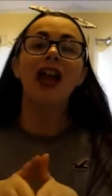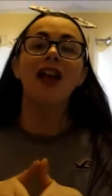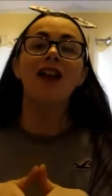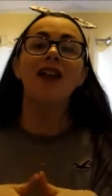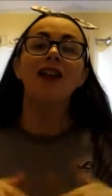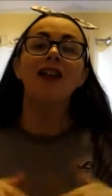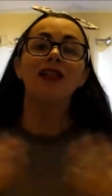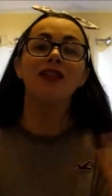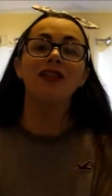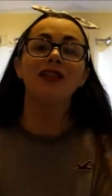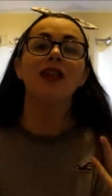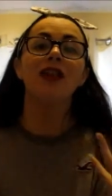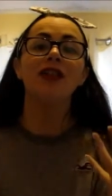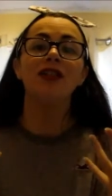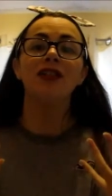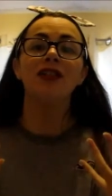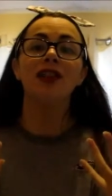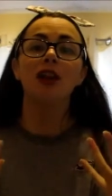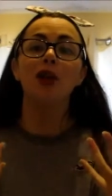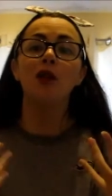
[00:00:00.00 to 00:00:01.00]
and I
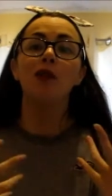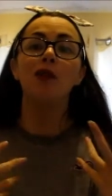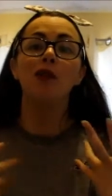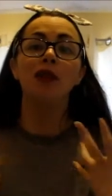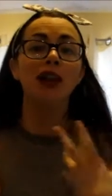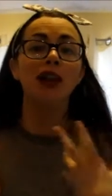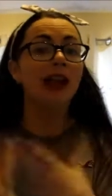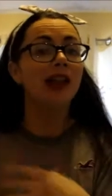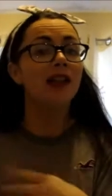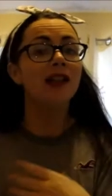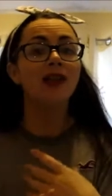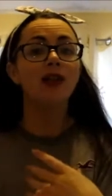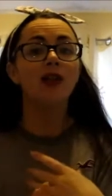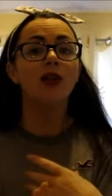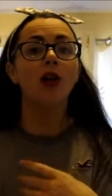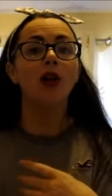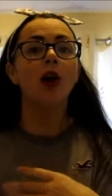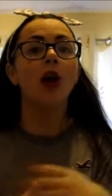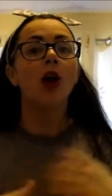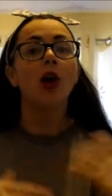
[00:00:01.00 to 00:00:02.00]
decided to go for the health
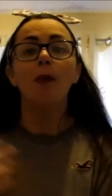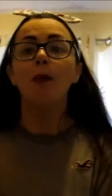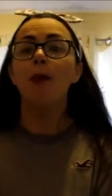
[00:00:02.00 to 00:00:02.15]
store.